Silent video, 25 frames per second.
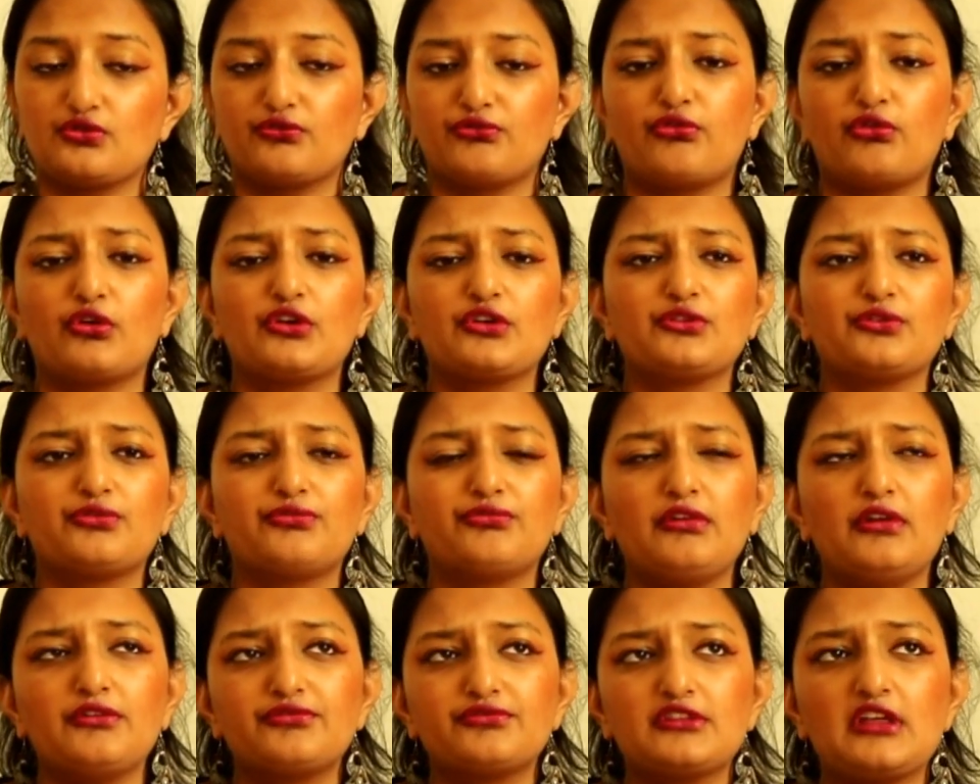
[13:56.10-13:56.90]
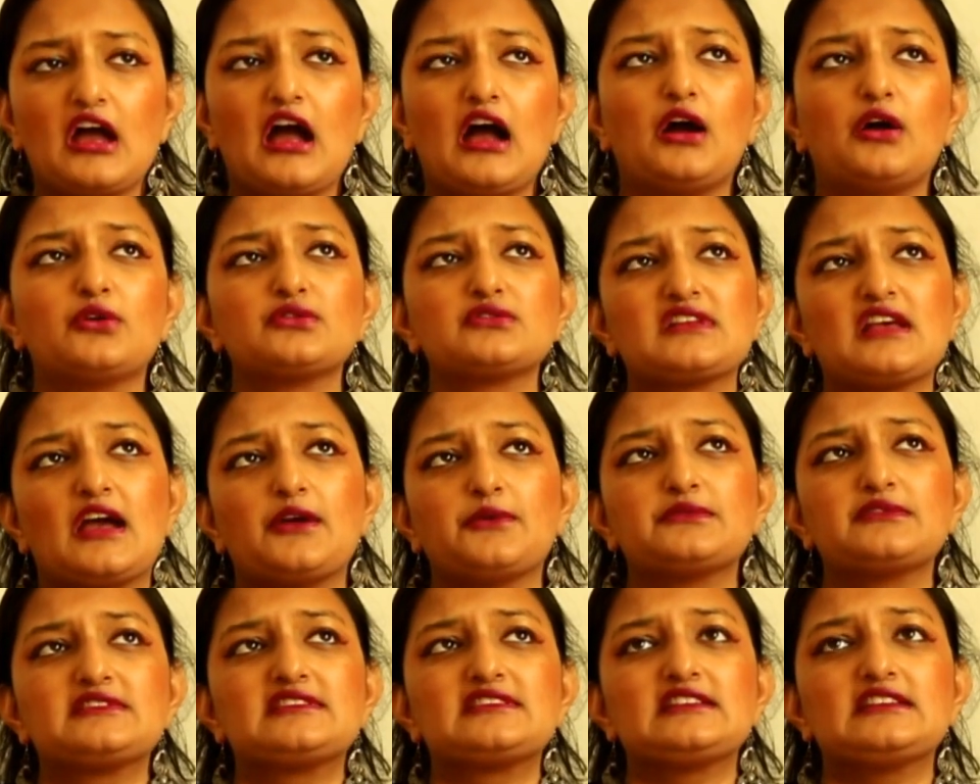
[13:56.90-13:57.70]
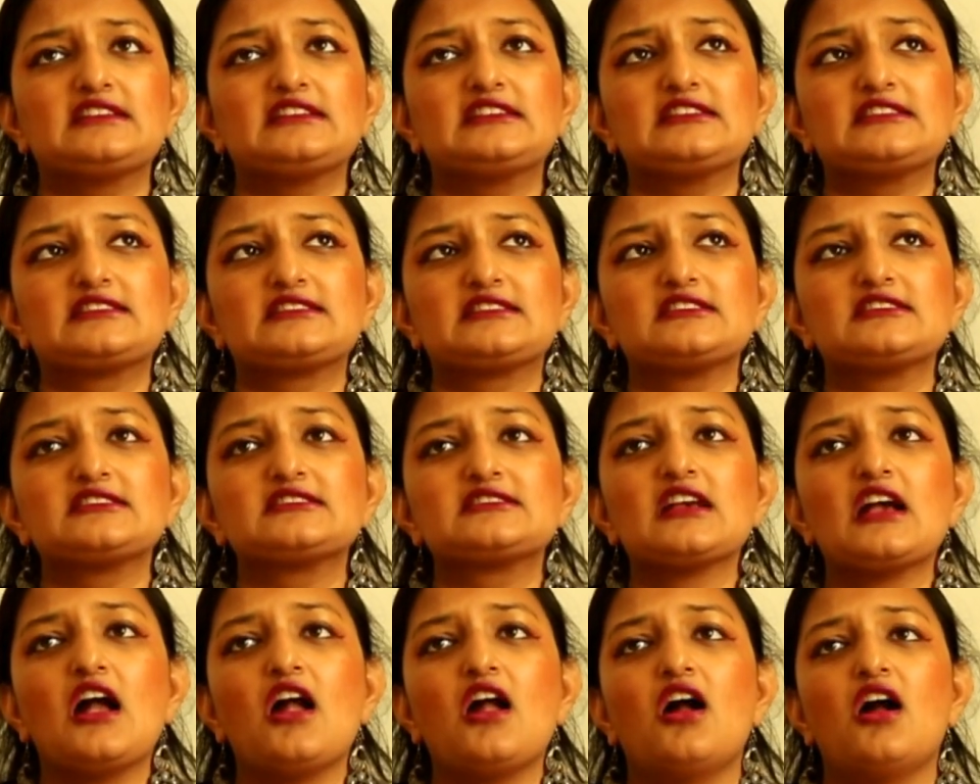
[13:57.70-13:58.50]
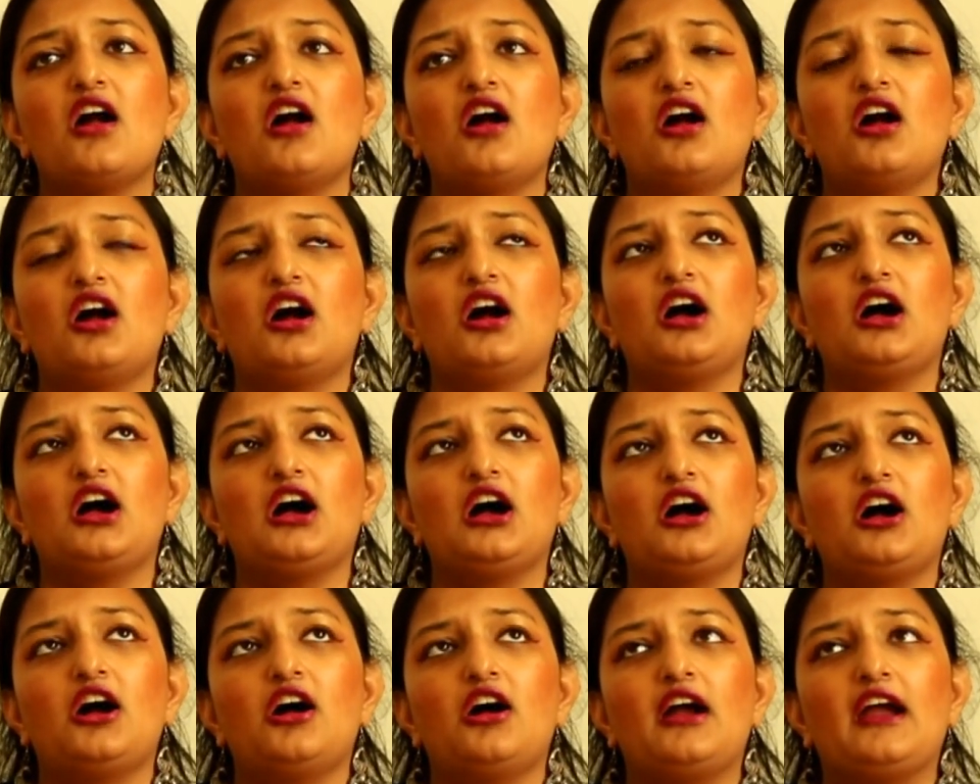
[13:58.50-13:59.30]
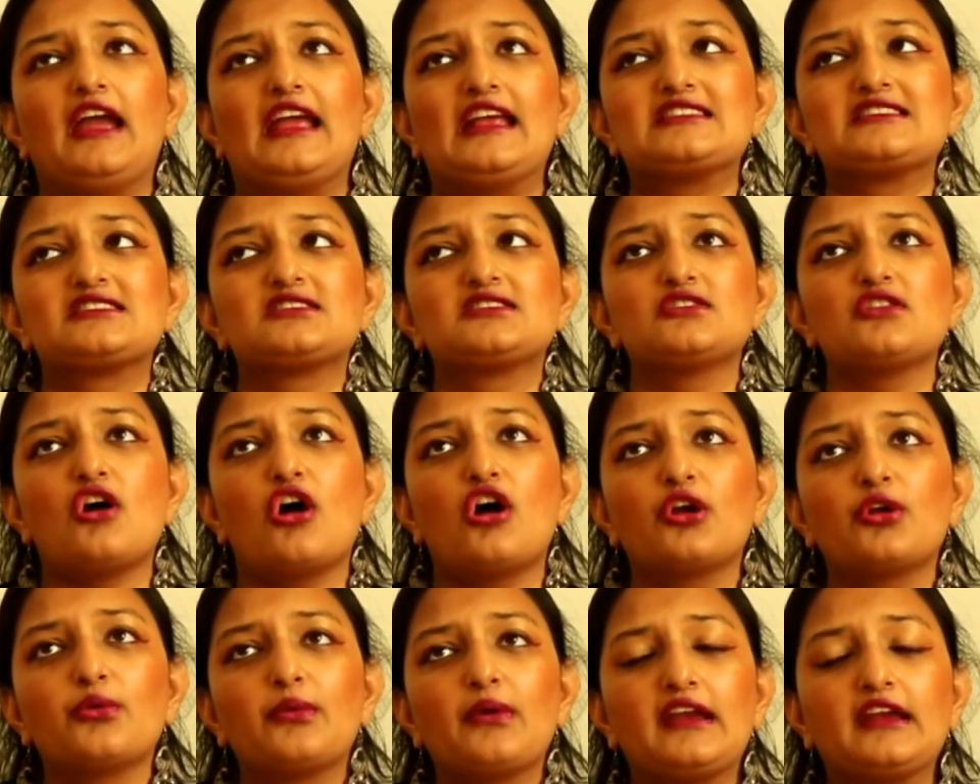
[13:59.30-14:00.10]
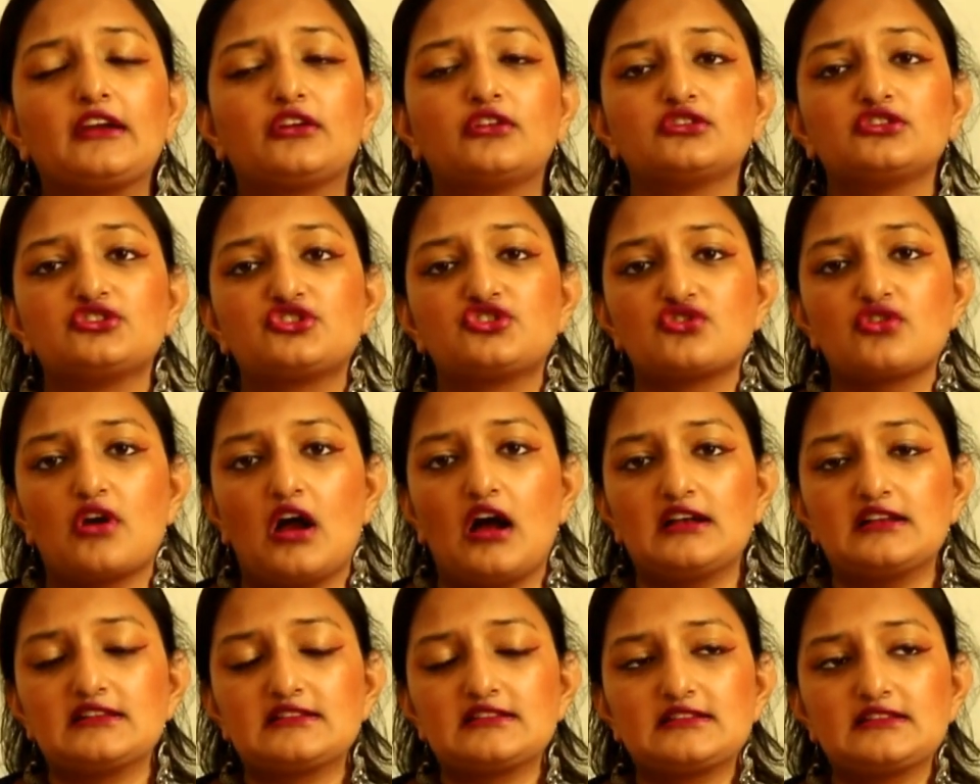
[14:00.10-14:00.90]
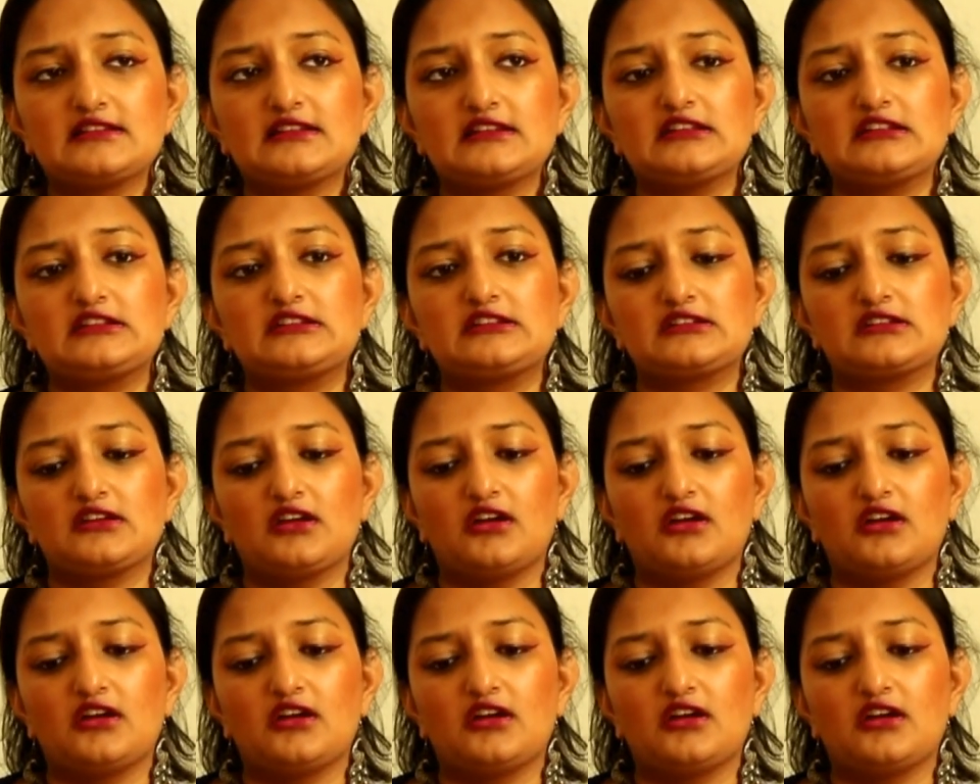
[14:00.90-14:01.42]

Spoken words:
So for the 5th house, I would say this is, it's not a very good transit.